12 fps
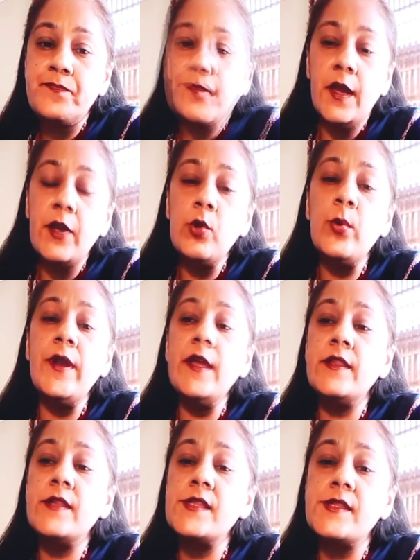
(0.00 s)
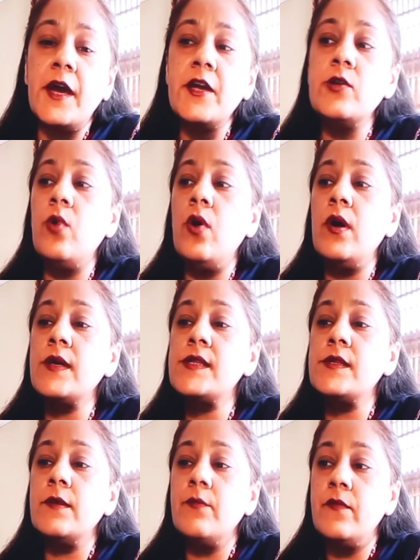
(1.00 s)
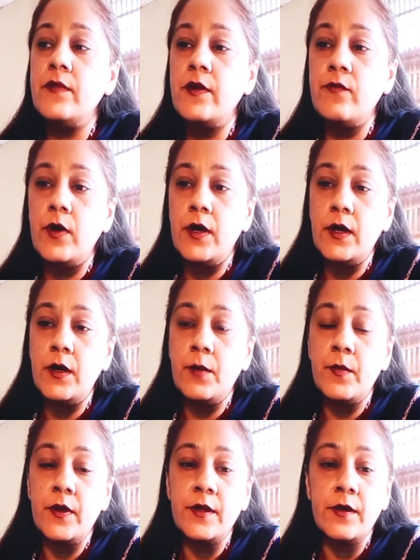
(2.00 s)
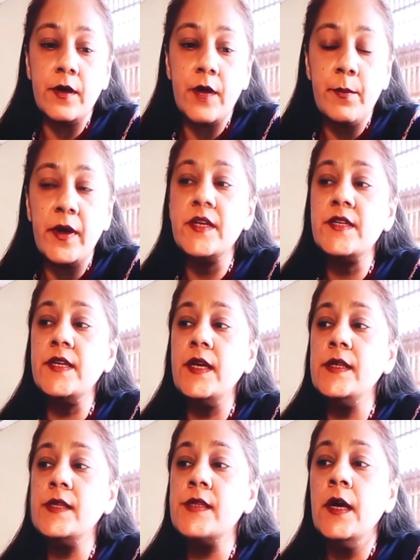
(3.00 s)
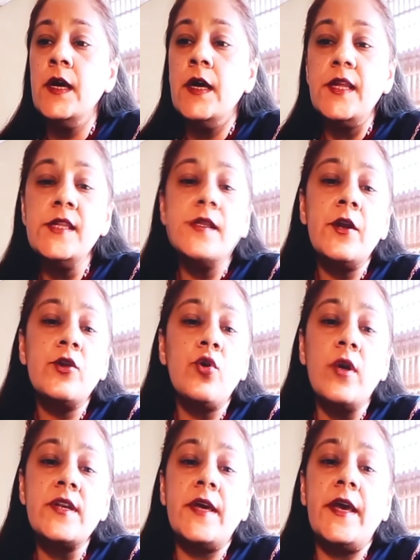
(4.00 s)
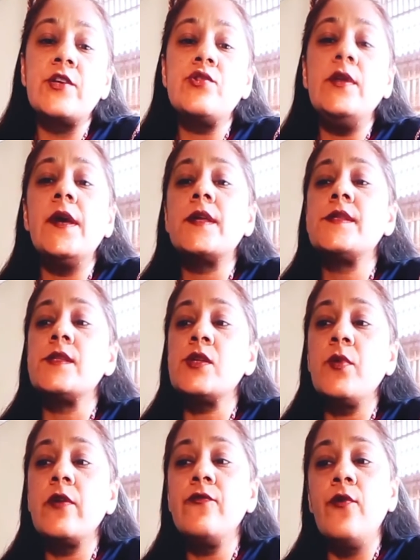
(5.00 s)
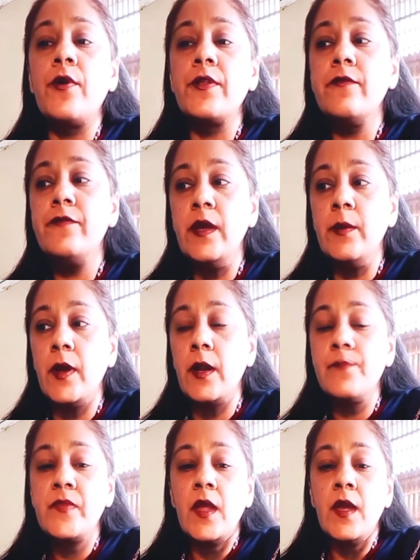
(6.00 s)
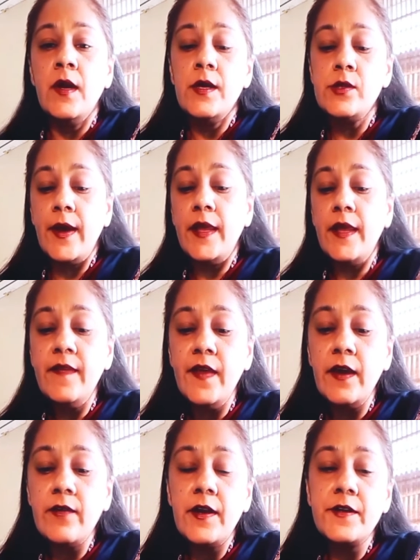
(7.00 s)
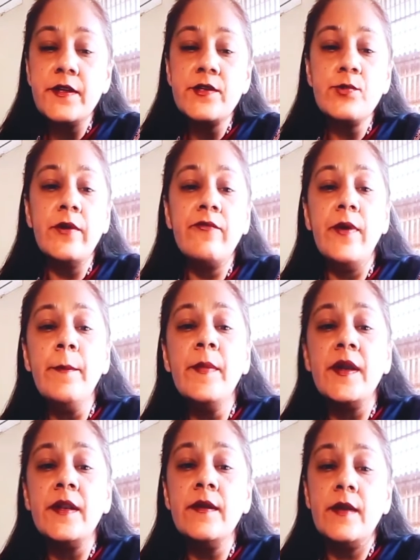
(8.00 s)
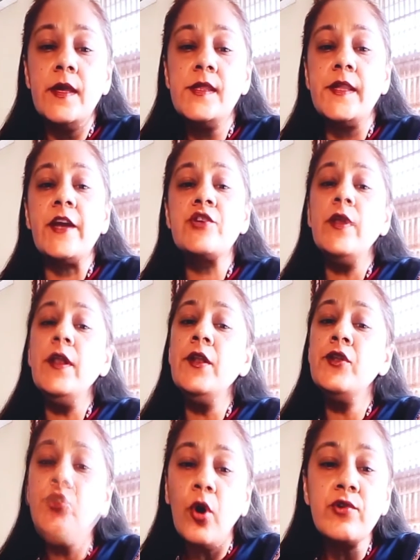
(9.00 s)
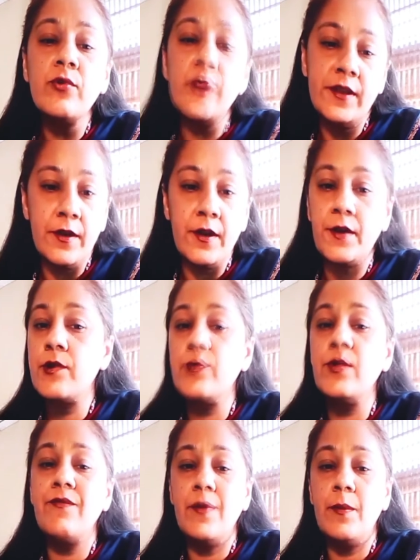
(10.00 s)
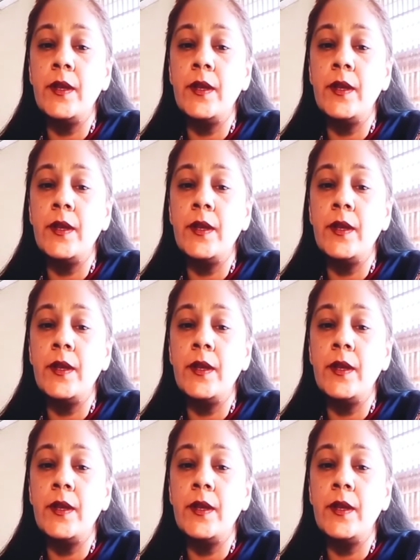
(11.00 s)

including the sidewalks, the amenities, these are not actually accessible for the female. So anything related to the women is actually not only related to women.